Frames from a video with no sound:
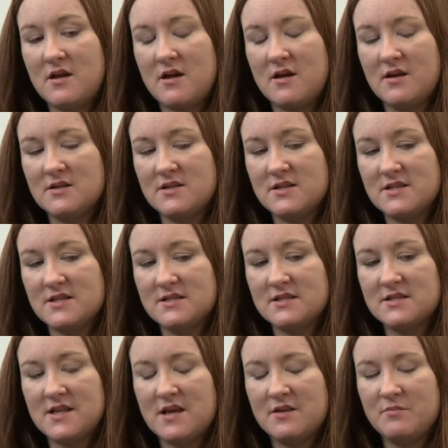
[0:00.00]
And I think
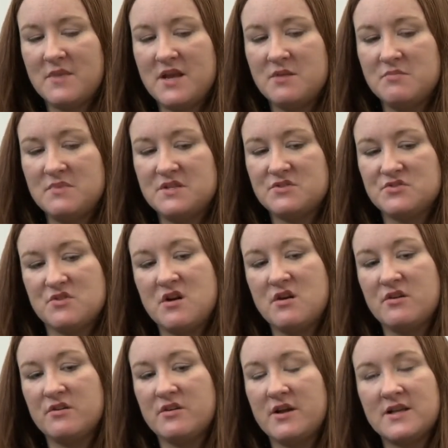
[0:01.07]
that that made me
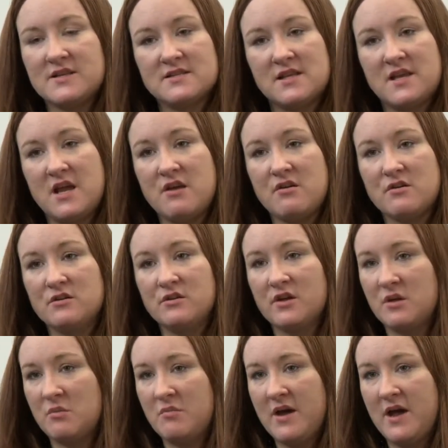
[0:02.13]
stronger as a carer
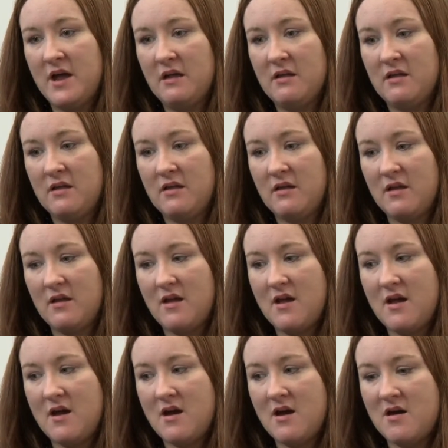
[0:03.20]
looking back,
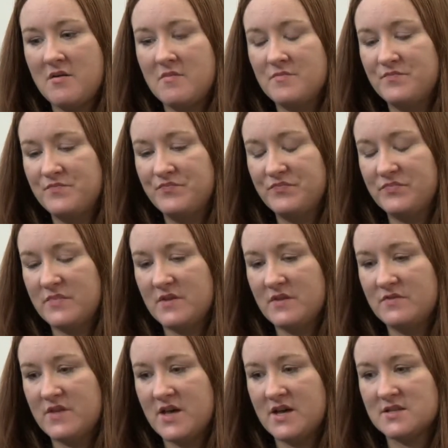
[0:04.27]

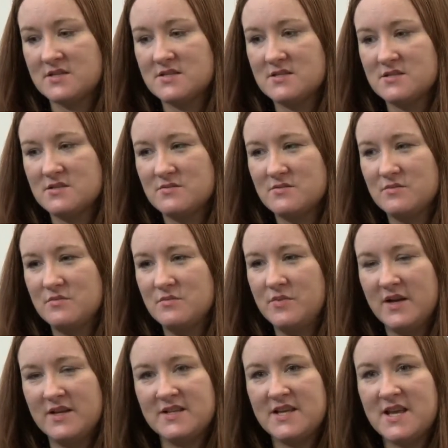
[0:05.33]
that
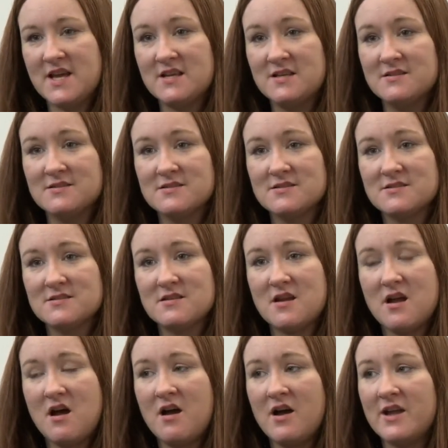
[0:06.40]
by the end,
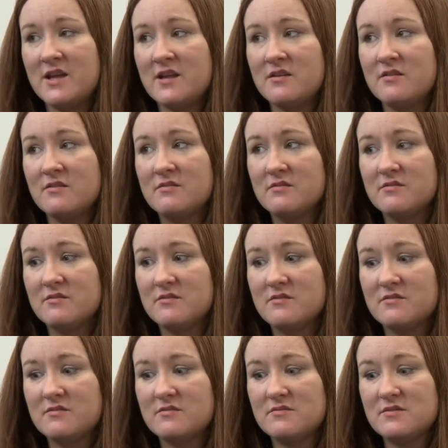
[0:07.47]
I
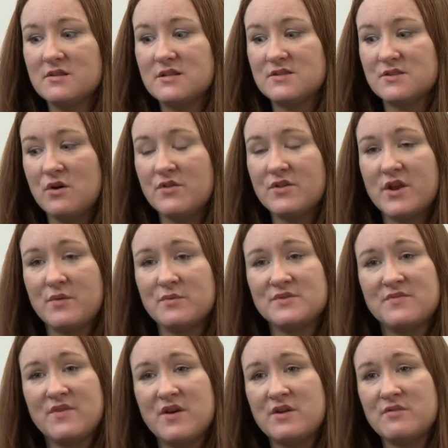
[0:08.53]
saw that I was
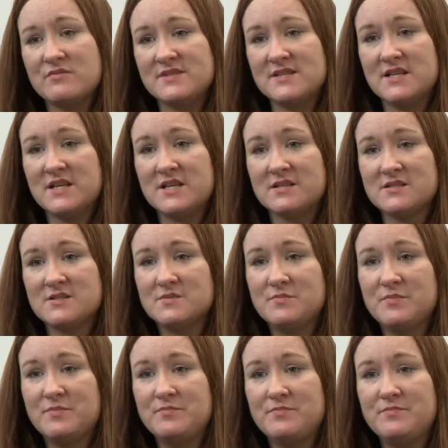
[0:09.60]
very resilient,
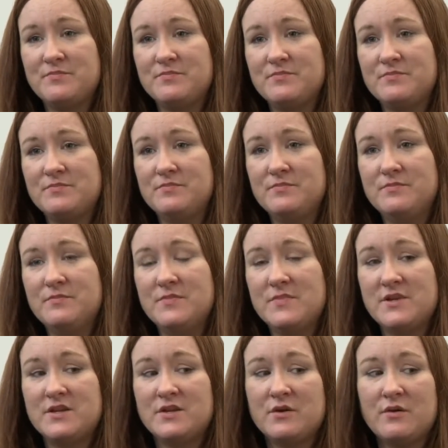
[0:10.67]

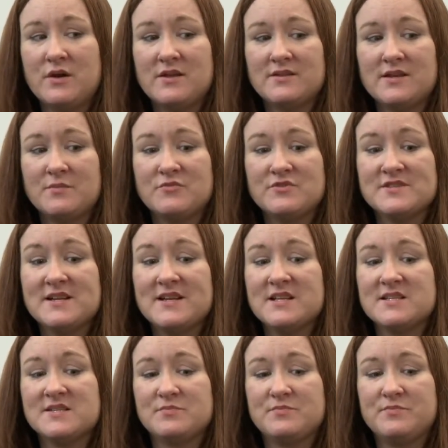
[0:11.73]
you know, and that
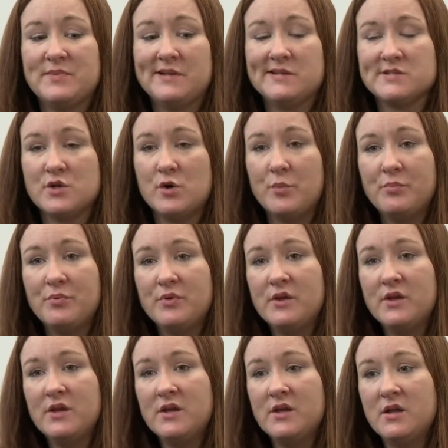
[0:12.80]
resilience built up
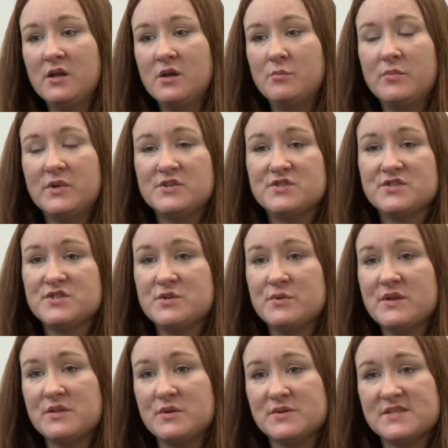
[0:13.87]
by just
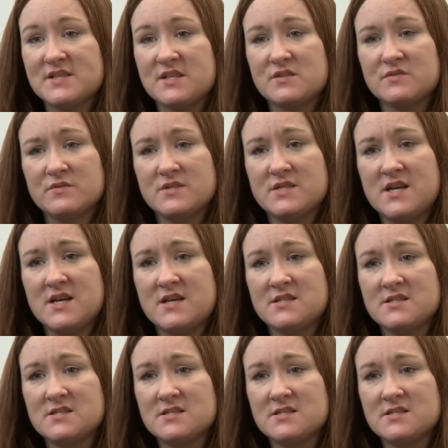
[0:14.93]
doing those things for Dad.